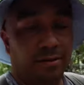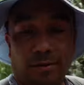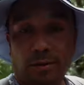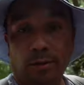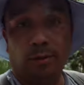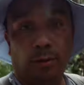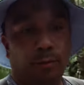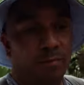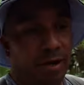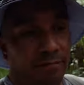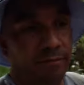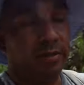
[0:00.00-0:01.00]
going to conclude
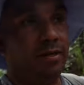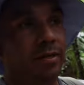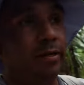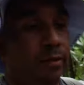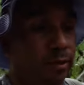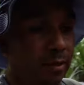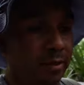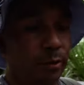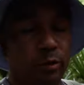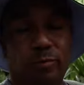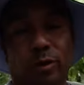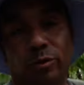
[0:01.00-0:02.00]
my visit here to the
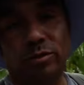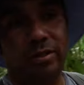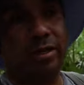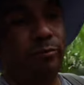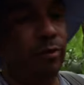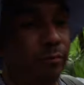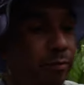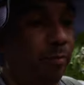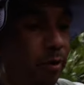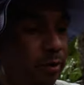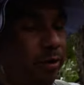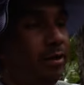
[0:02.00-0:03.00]
Hillsborough State River
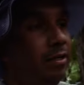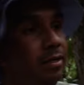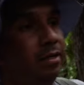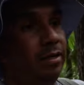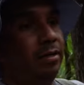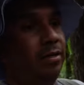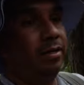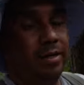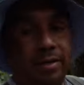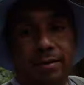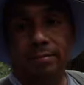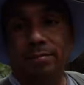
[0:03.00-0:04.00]
Park
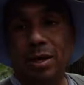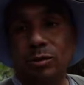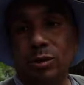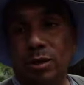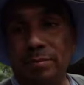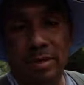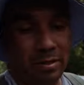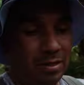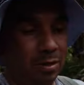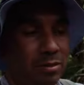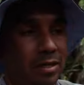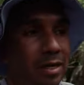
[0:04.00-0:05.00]
about 30 minutes
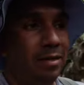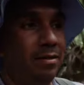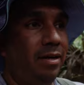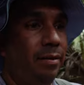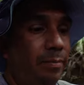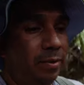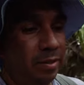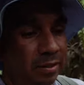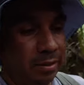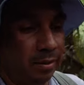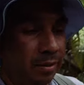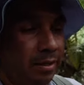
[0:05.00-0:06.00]
outside of Tampa.
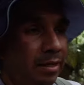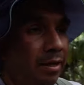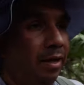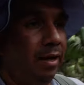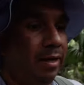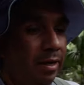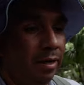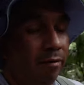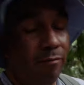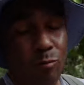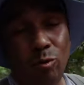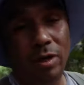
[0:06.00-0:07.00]
Uh,
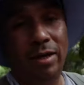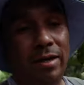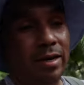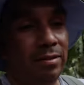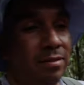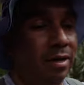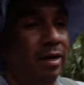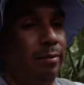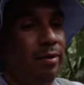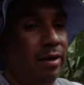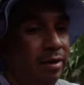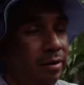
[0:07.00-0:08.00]
really nice
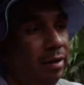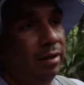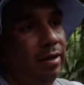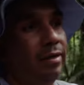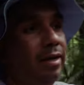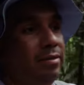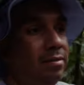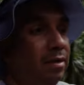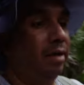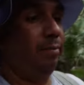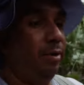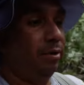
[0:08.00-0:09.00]
time. Had a, a, nice
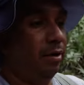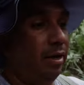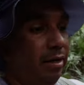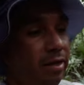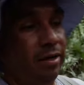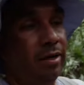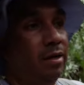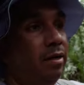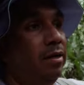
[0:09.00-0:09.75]
time here hiking,